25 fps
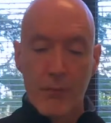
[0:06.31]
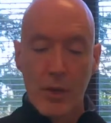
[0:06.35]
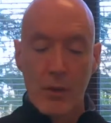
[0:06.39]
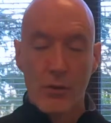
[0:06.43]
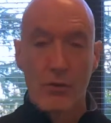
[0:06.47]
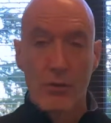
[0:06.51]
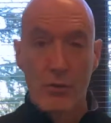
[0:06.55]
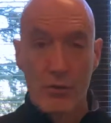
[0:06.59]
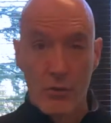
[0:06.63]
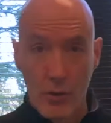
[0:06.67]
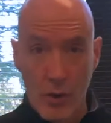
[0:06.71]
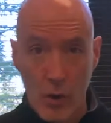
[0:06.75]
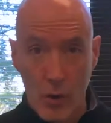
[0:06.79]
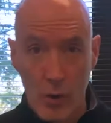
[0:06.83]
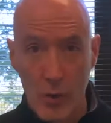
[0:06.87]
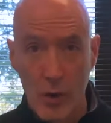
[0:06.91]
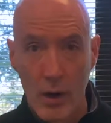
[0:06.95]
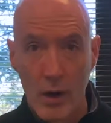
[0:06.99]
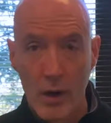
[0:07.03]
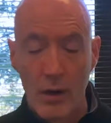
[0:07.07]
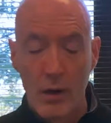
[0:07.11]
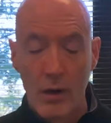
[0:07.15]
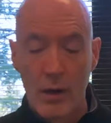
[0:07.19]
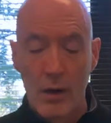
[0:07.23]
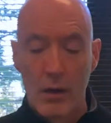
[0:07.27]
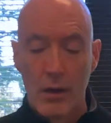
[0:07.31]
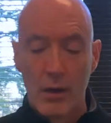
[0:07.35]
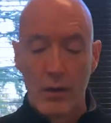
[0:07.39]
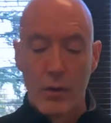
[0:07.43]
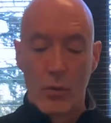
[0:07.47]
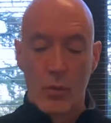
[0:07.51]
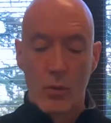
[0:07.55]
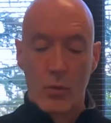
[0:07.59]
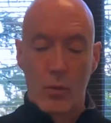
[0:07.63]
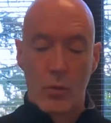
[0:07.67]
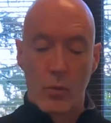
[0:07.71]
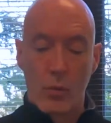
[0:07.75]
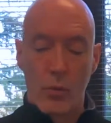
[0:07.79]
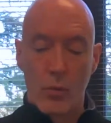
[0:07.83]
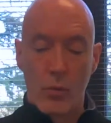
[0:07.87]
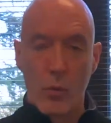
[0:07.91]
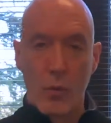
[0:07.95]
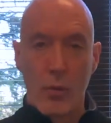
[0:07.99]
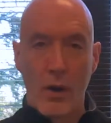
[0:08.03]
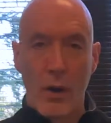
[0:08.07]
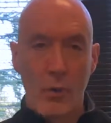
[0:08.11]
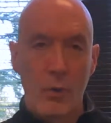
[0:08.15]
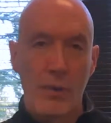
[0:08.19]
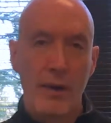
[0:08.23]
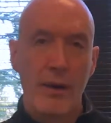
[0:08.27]
So
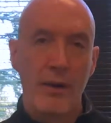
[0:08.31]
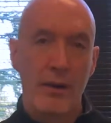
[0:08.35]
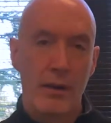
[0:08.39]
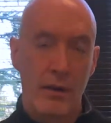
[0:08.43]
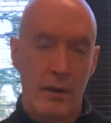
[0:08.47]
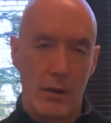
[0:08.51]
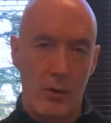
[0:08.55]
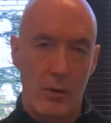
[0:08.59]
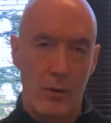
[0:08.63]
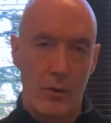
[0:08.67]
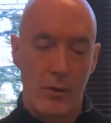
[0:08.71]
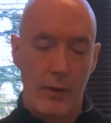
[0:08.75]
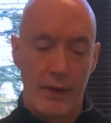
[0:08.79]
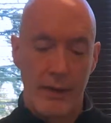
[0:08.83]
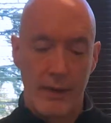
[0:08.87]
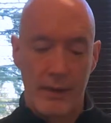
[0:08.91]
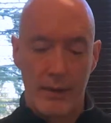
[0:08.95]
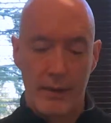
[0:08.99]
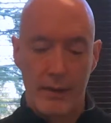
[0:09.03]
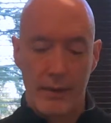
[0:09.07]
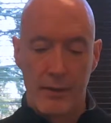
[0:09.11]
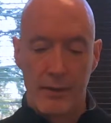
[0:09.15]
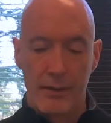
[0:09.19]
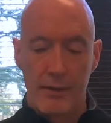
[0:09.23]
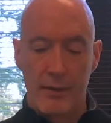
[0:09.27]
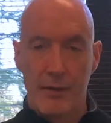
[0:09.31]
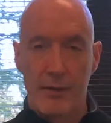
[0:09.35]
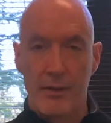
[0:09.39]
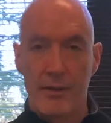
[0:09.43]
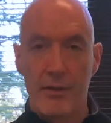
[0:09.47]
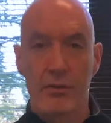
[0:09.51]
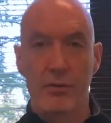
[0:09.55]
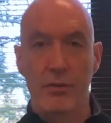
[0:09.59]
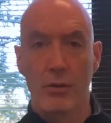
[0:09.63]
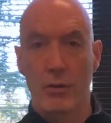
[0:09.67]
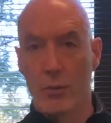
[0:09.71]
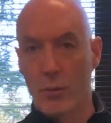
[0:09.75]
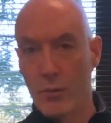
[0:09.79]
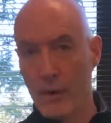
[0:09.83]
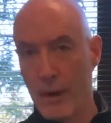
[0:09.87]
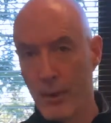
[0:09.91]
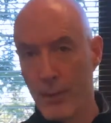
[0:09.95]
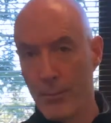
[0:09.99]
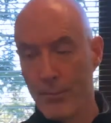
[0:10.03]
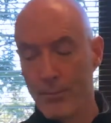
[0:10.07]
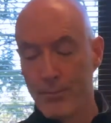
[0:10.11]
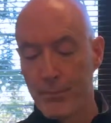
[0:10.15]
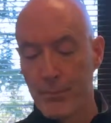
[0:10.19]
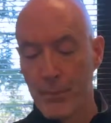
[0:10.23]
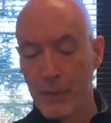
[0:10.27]
what we know in the digital realm
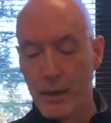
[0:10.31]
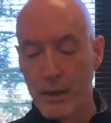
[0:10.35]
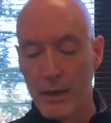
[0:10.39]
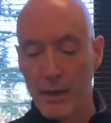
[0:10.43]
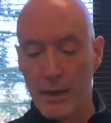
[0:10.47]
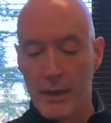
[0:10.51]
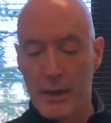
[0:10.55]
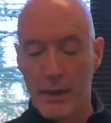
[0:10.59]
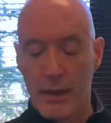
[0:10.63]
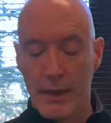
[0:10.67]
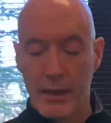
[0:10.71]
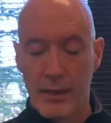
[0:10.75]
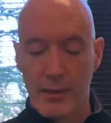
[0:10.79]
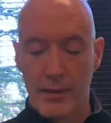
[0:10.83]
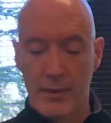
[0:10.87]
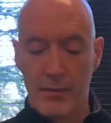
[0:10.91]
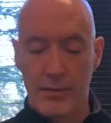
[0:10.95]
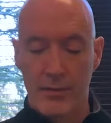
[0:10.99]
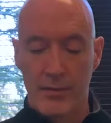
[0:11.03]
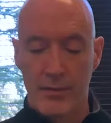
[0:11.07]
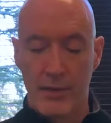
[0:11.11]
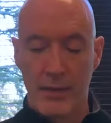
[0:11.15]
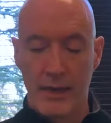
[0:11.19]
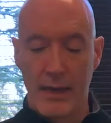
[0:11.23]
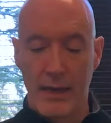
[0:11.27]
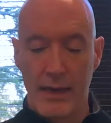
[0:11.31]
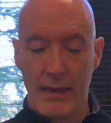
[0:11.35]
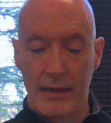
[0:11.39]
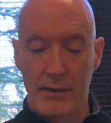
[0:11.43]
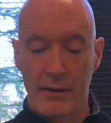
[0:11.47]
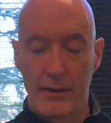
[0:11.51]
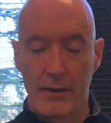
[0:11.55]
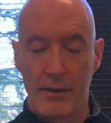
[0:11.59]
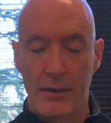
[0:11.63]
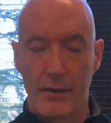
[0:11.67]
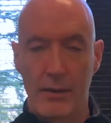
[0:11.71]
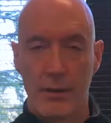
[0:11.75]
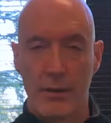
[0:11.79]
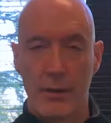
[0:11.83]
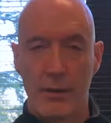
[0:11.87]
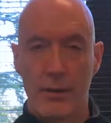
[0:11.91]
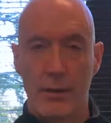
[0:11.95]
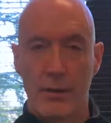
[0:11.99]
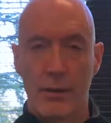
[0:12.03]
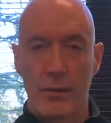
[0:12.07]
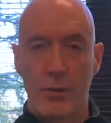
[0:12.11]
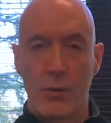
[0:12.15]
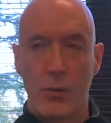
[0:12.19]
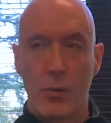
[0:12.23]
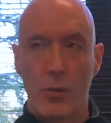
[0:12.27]
is that
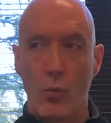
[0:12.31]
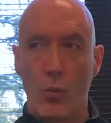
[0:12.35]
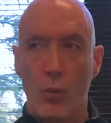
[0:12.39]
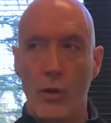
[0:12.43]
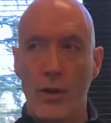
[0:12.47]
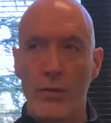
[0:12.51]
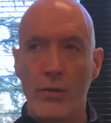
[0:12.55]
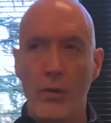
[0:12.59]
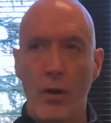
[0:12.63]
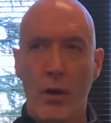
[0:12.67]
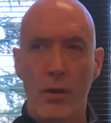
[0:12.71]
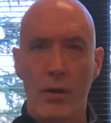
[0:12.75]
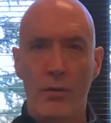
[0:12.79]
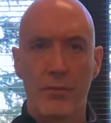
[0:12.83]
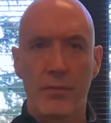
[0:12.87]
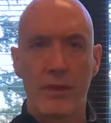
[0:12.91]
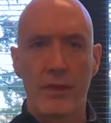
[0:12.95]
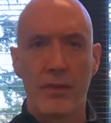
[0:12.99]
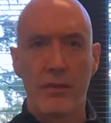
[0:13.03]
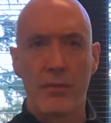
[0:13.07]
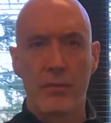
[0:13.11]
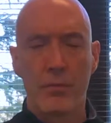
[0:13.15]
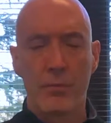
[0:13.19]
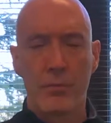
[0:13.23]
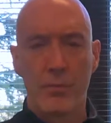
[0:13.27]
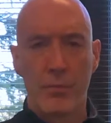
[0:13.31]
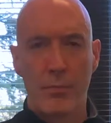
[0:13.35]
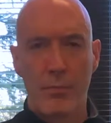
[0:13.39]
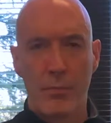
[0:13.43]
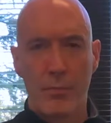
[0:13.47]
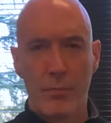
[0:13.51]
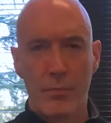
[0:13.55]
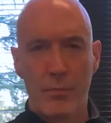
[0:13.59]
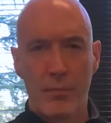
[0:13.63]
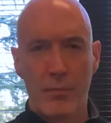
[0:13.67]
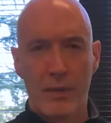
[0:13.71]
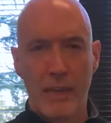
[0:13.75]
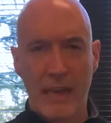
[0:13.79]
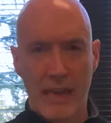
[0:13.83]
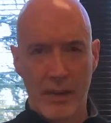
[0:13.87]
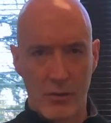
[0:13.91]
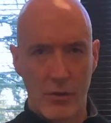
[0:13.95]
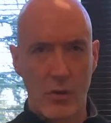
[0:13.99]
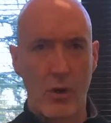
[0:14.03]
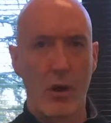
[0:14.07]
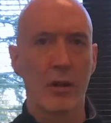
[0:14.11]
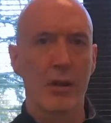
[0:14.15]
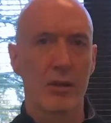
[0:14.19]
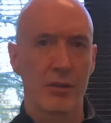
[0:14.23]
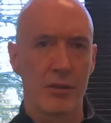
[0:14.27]
with all of these
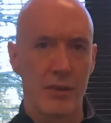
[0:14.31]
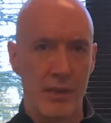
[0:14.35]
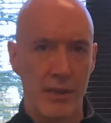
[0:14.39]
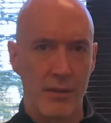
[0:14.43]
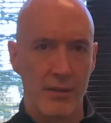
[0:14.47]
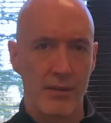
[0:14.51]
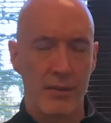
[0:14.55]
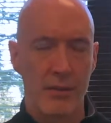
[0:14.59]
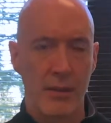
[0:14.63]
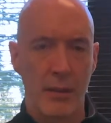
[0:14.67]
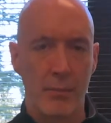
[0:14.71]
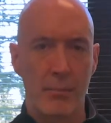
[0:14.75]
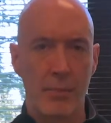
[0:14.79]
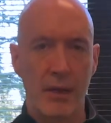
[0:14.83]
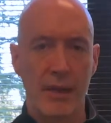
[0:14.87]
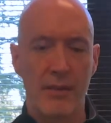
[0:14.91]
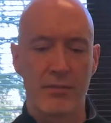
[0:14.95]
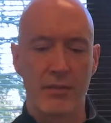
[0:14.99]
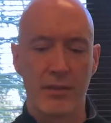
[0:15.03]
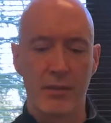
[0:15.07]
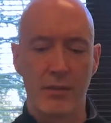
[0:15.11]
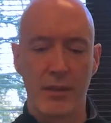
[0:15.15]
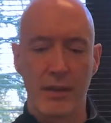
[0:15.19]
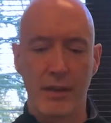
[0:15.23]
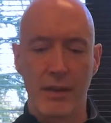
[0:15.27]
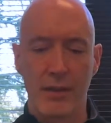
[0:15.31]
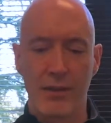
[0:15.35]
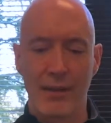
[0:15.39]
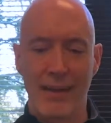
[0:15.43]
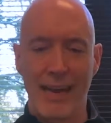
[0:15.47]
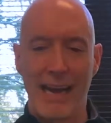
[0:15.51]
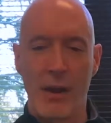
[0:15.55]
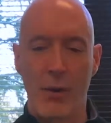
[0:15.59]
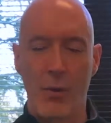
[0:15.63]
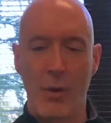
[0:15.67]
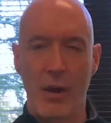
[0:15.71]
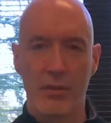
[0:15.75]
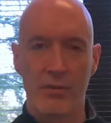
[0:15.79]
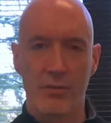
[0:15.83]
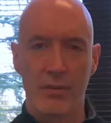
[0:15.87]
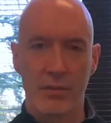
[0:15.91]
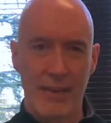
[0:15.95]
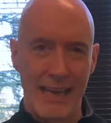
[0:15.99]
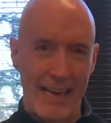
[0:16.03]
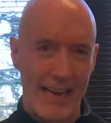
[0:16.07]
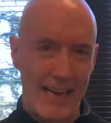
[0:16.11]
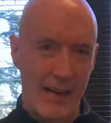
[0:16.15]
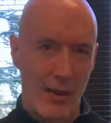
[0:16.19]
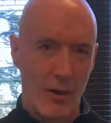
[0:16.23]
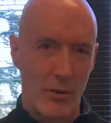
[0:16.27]
technologies that basically allow us
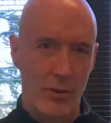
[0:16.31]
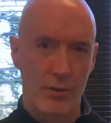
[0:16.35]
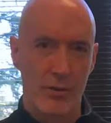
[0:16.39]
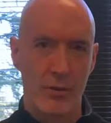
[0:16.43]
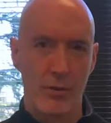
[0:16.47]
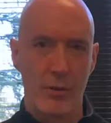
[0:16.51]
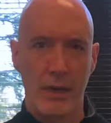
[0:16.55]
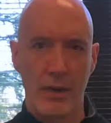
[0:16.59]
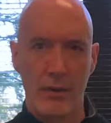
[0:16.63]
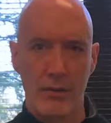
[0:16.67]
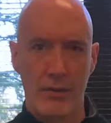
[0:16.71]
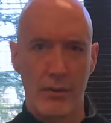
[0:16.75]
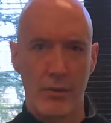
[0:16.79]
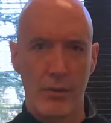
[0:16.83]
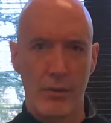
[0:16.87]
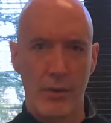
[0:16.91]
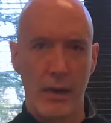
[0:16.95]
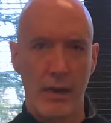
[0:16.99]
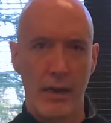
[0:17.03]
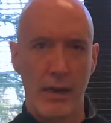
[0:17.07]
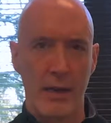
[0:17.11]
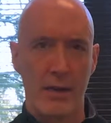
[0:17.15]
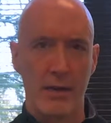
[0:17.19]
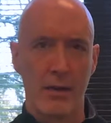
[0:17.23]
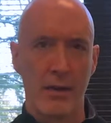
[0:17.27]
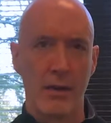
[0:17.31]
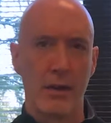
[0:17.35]
now to integrate